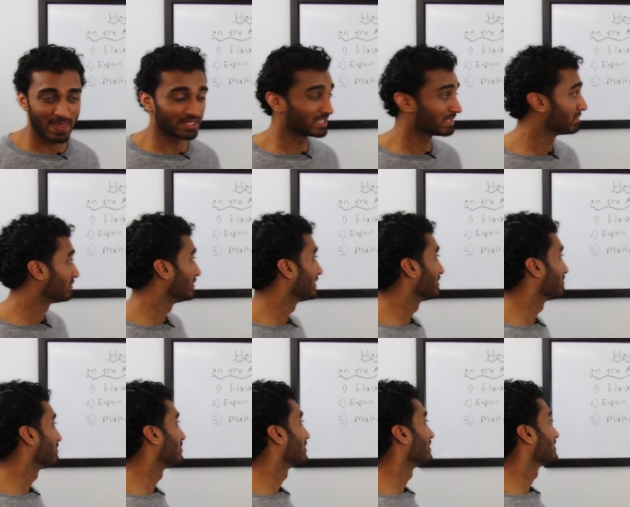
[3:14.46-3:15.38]
that's going to be really
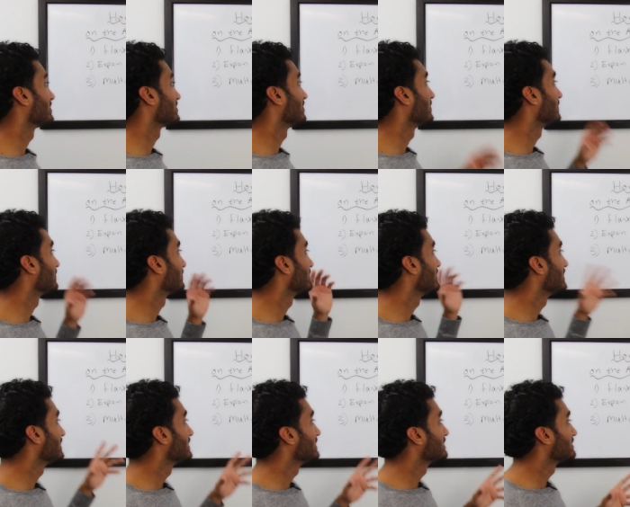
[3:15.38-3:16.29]
important. So
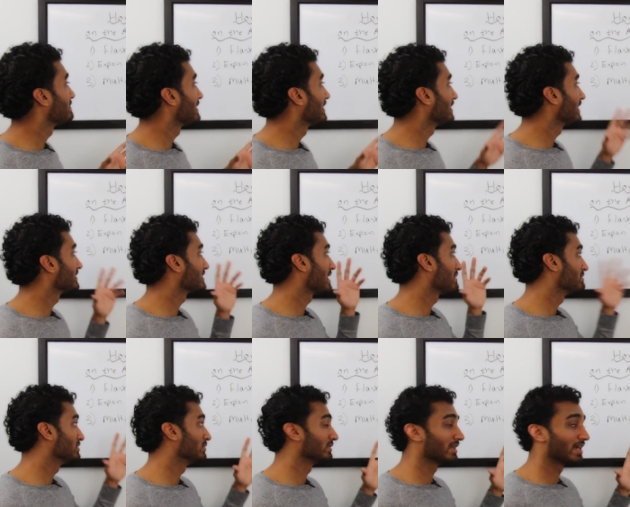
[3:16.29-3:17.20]
spend a lot of
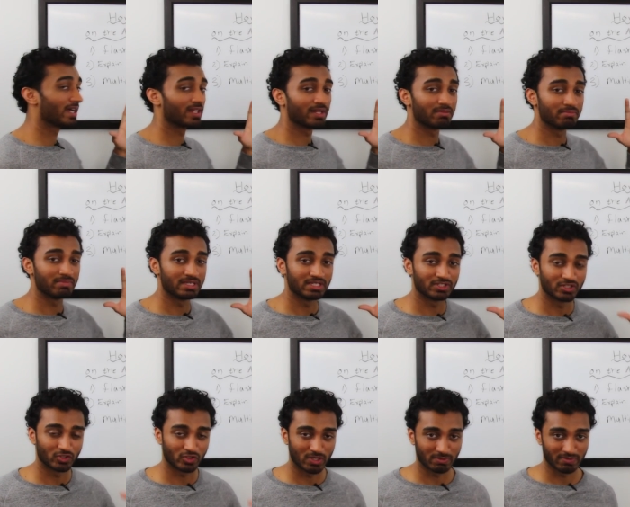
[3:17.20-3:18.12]
time doing that and be as
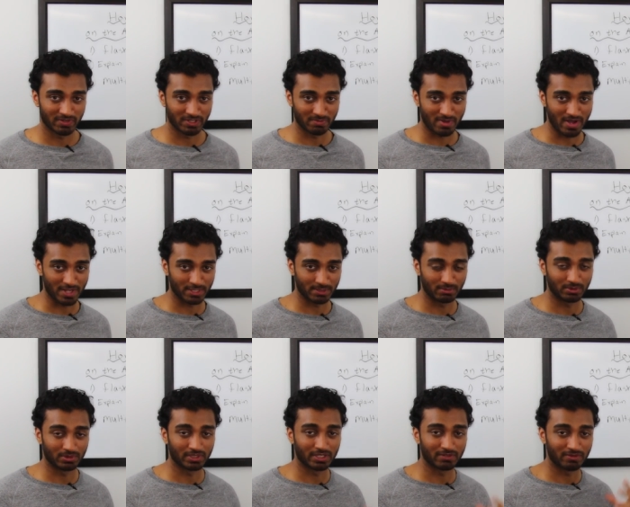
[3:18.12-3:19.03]
descriptive as
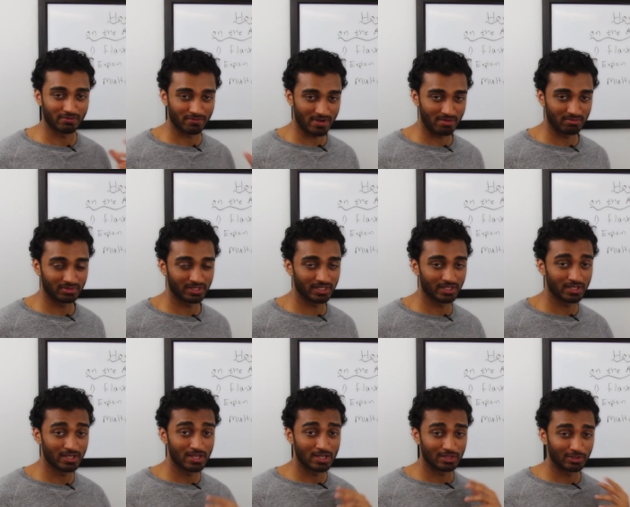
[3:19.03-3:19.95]
possible. And if you're
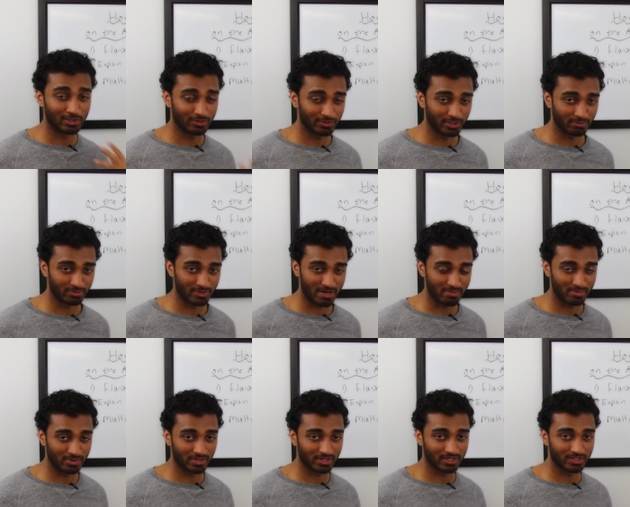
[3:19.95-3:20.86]
fumbling, look through your
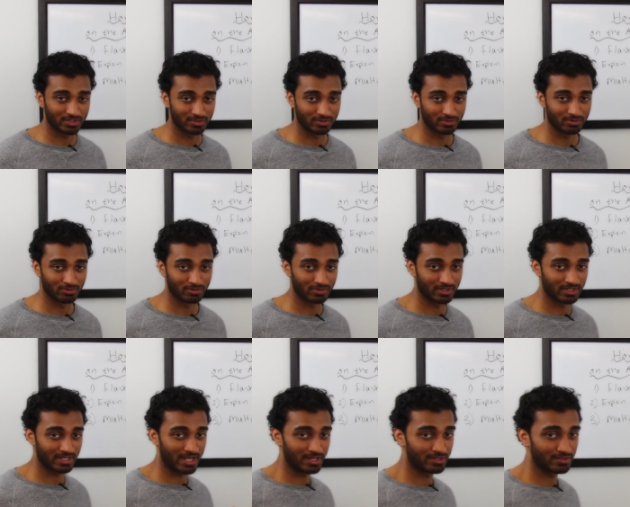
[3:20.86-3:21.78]
prep book to
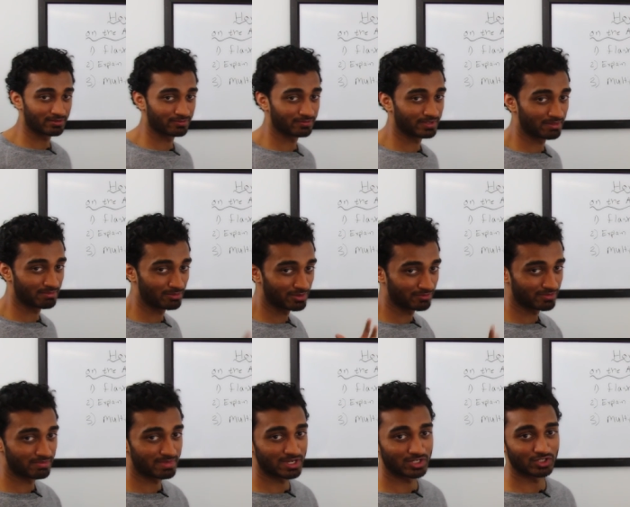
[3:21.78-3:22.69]
kind of get more
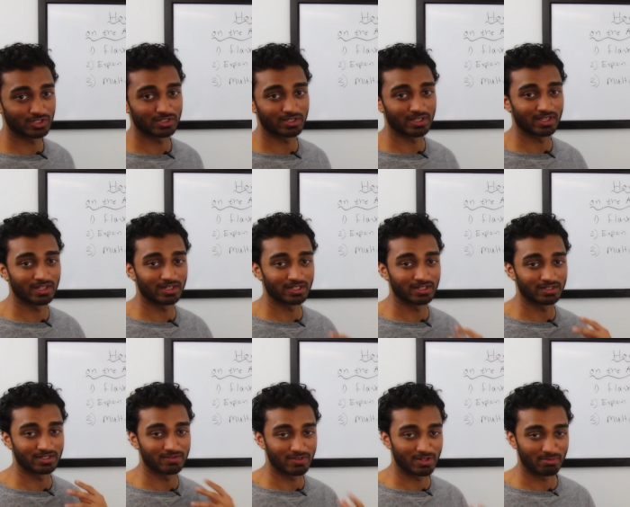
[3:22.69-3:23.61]
information and
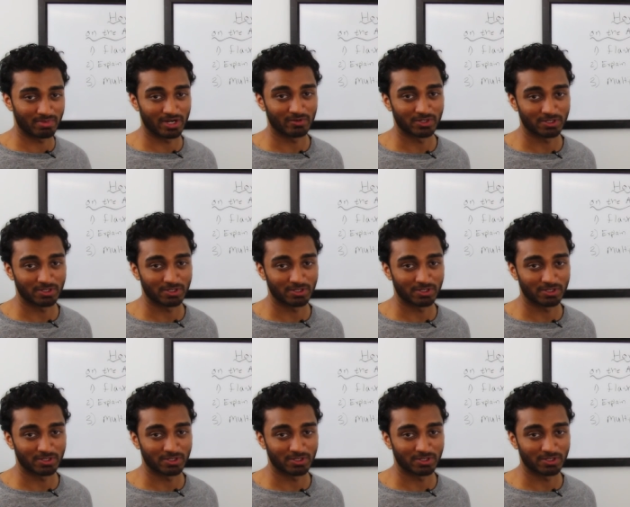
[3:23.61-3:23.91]
develop better